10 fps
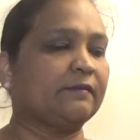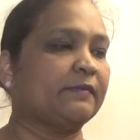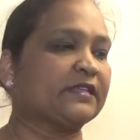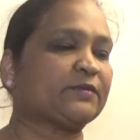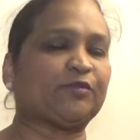
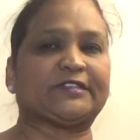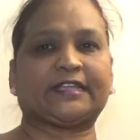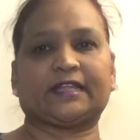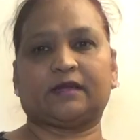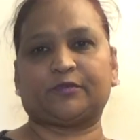Miss
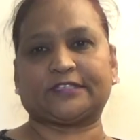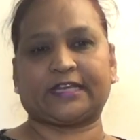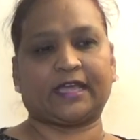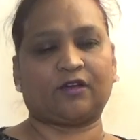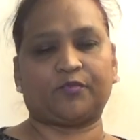Priscilla.
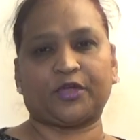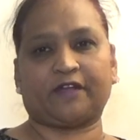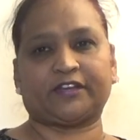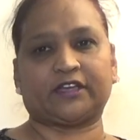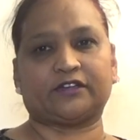Priscilla, I hope you're
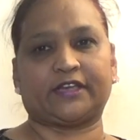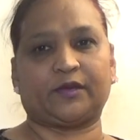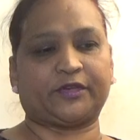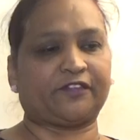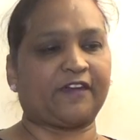having a good
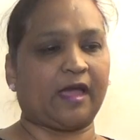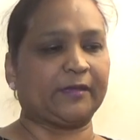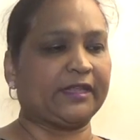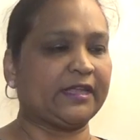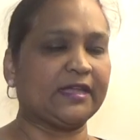day with your
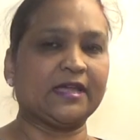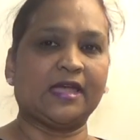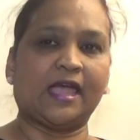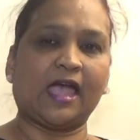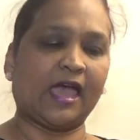family
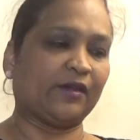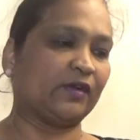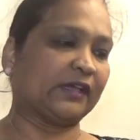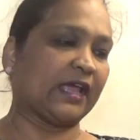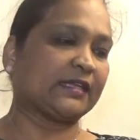and
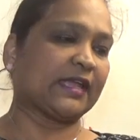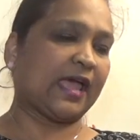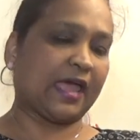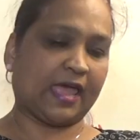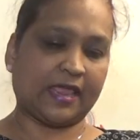all that.
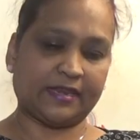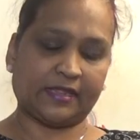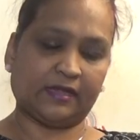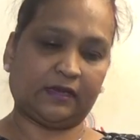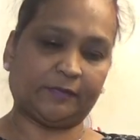And
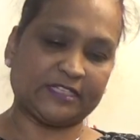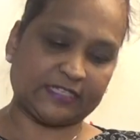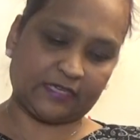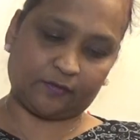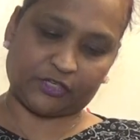let me
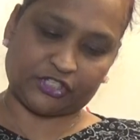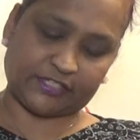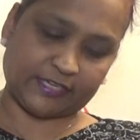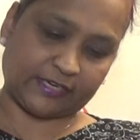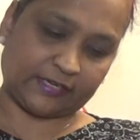see what she
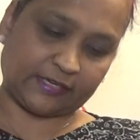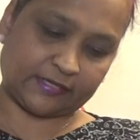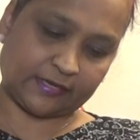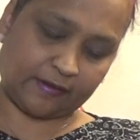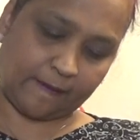said in it.